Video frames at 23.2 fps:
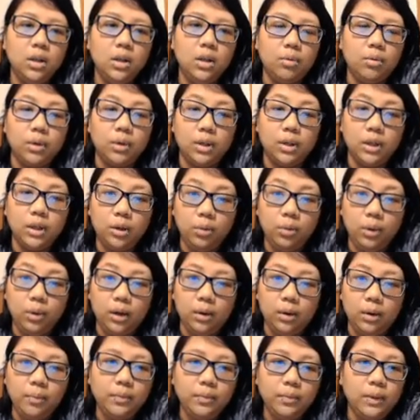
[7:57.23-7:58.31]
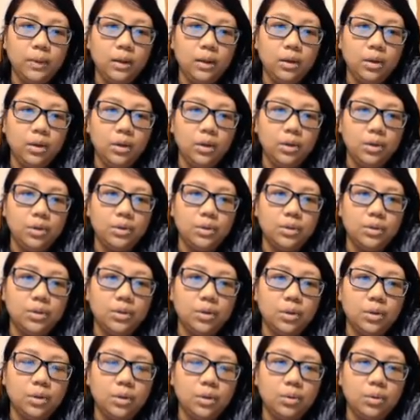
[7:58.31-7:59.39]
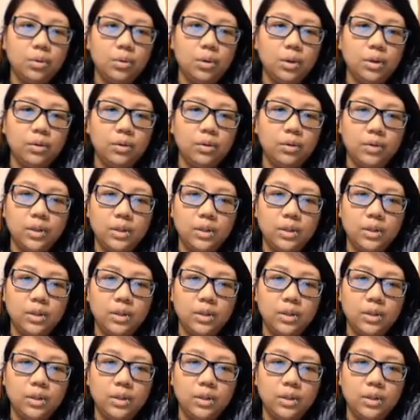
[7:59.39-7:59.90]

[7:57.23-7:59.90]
we're gonna go there. So the first